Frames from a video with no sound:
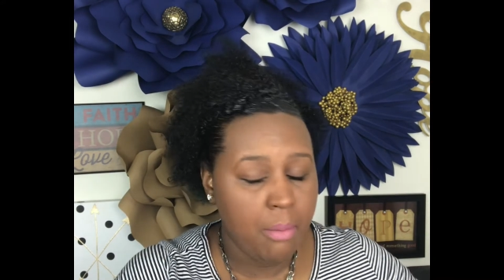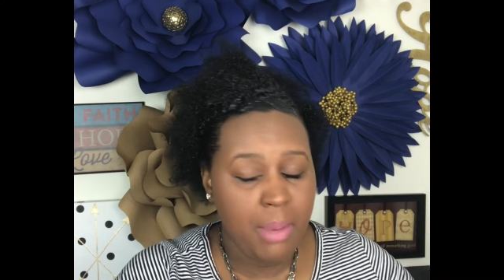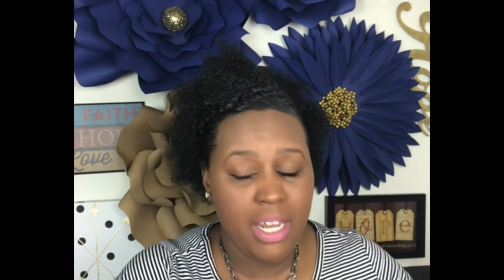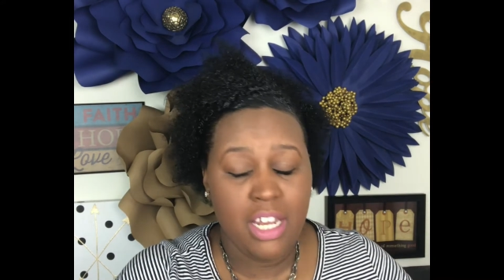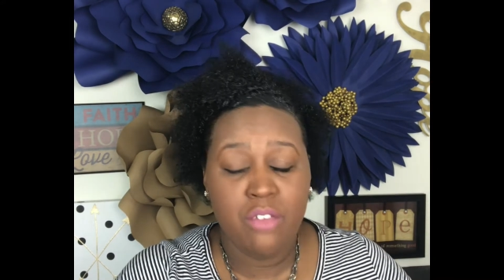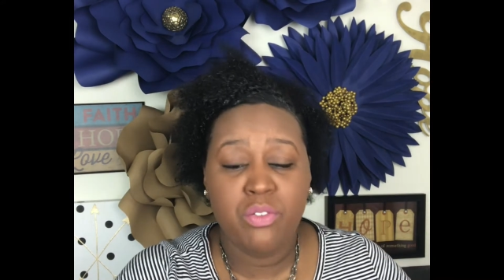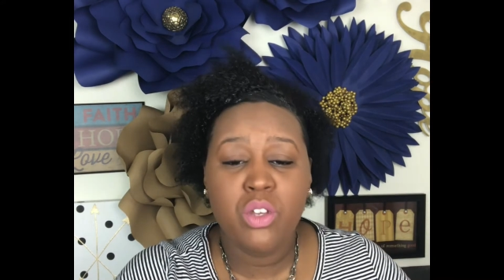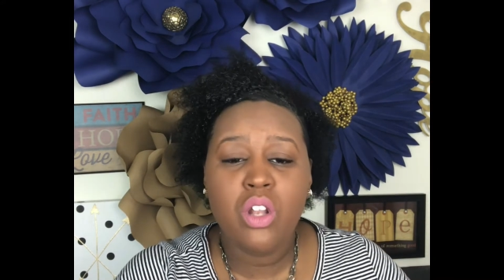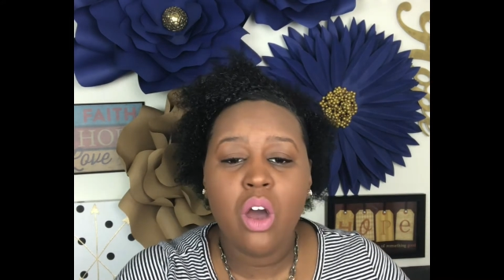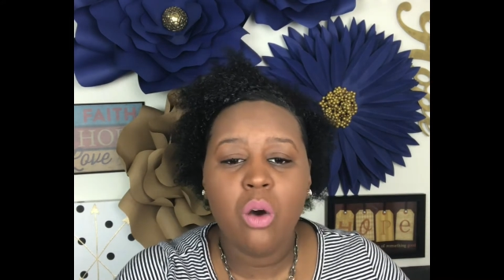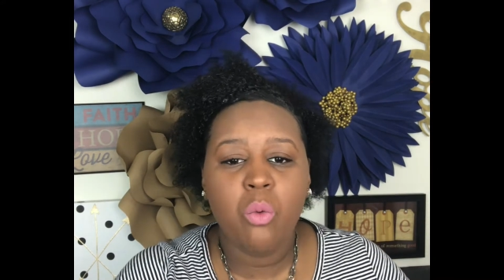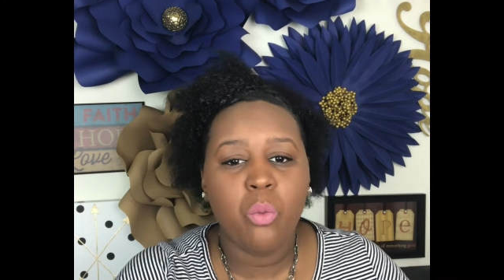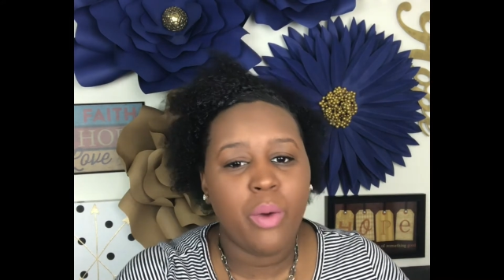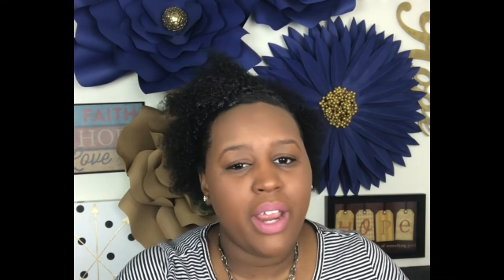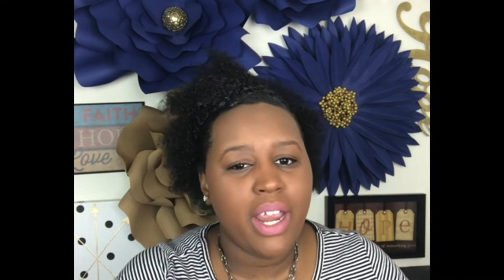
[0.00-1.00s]
And if you
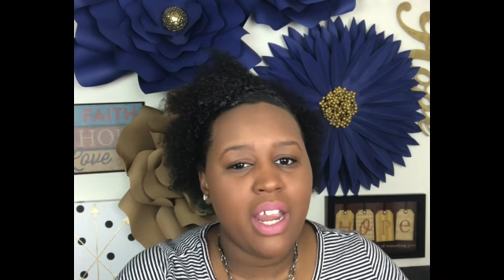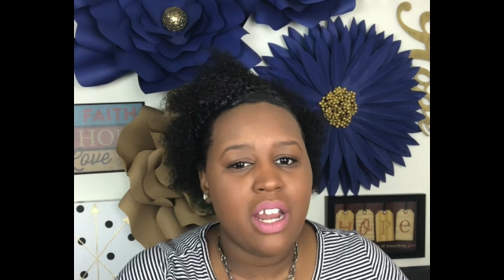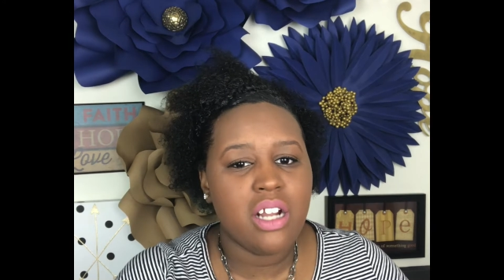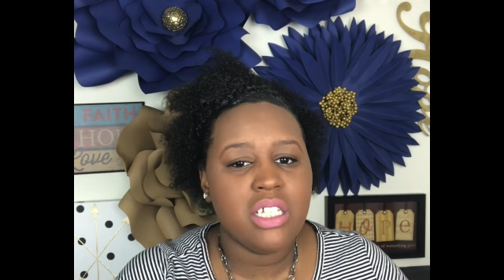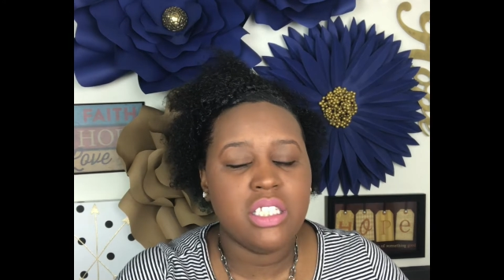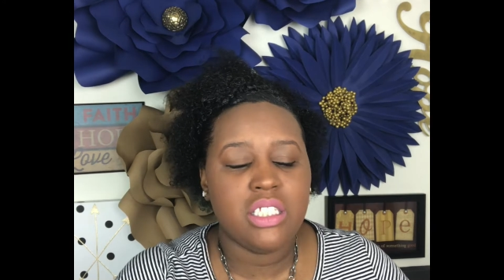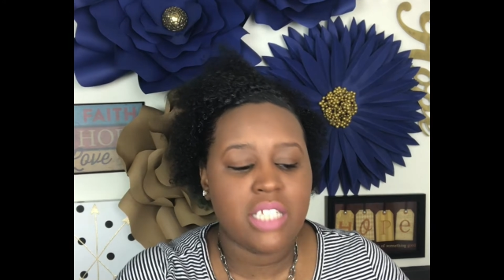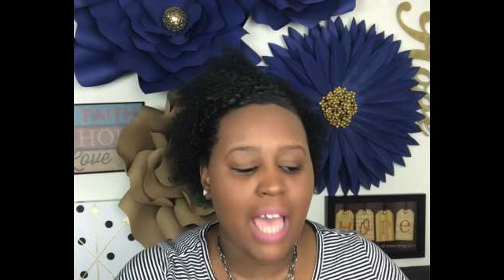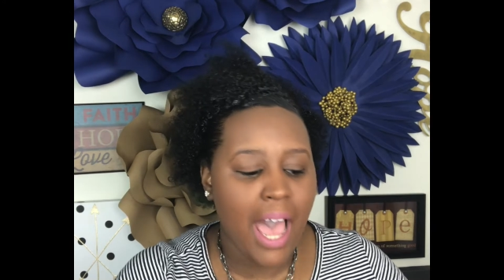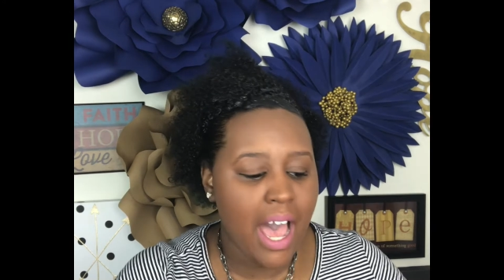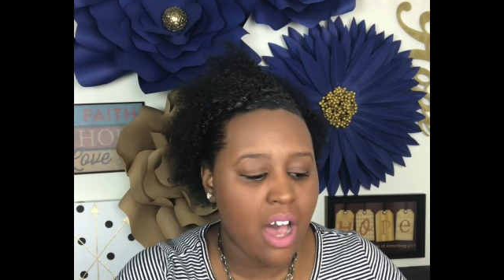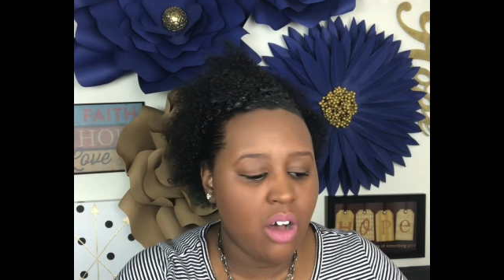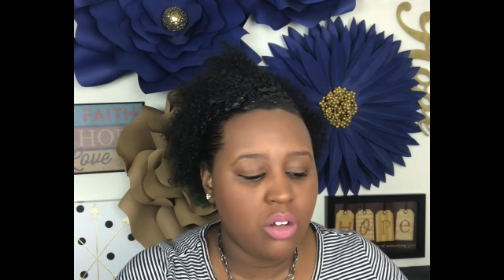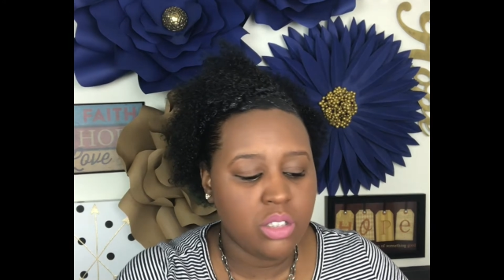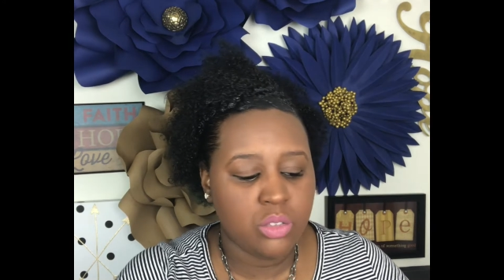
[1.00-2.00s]
don't wear
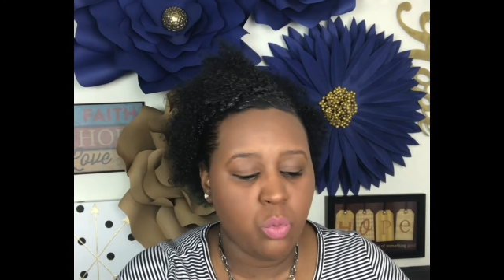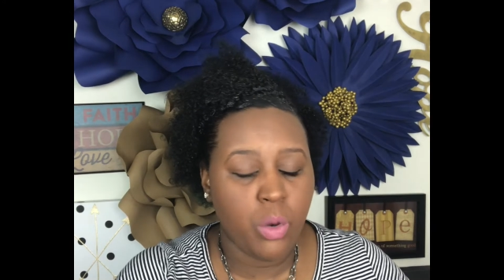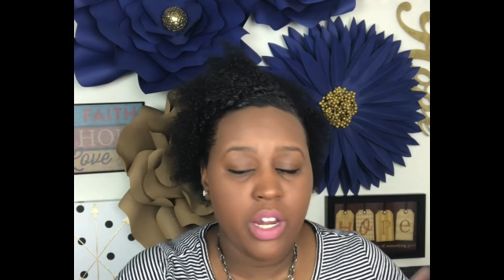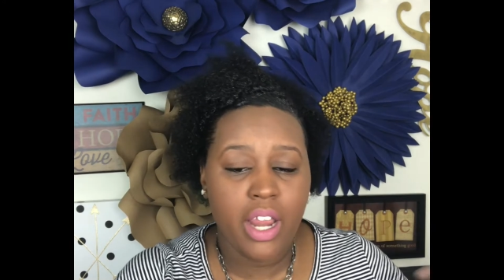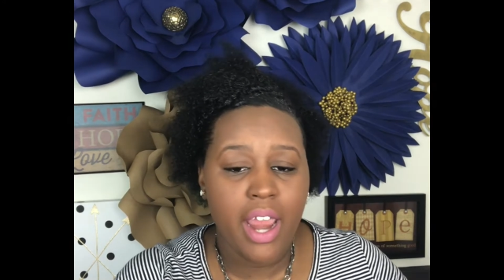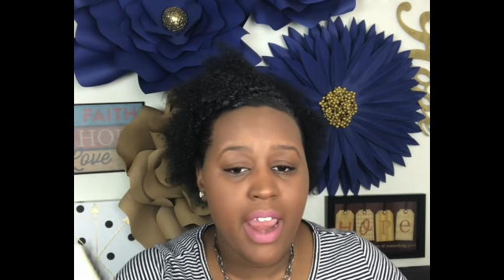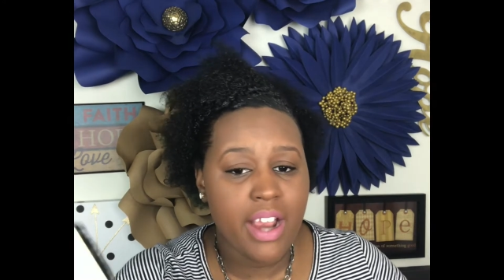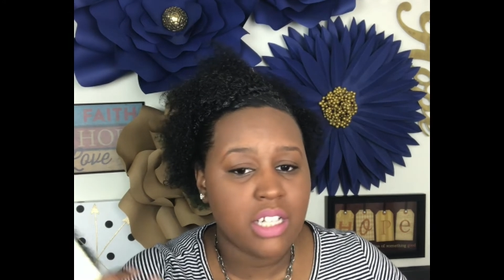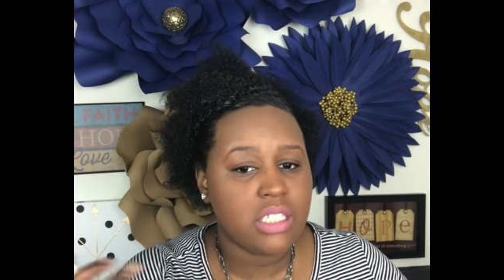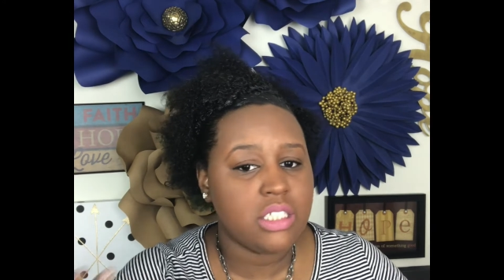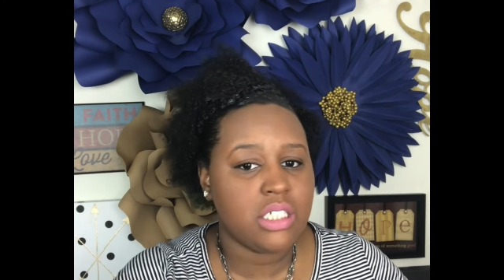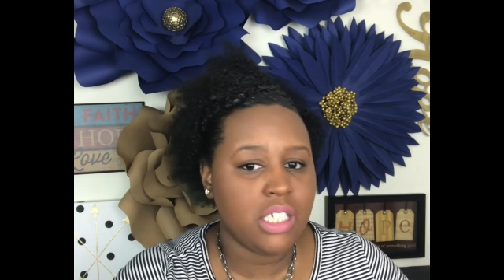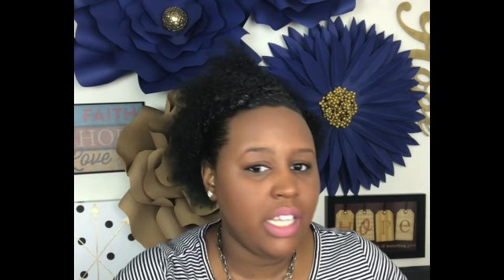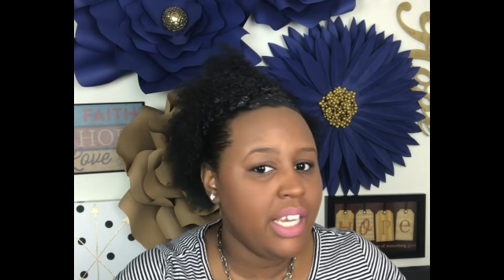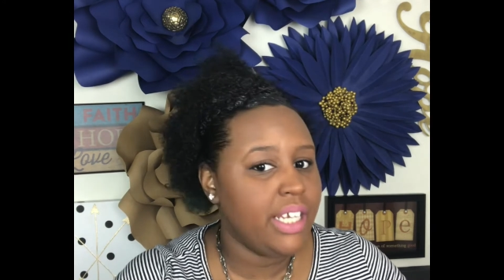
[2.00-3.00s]
styles where your hair is
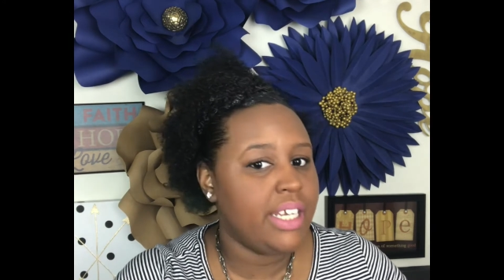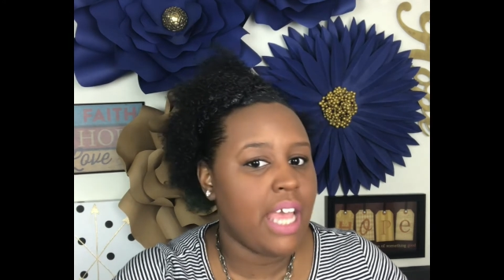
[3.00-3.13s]
slicked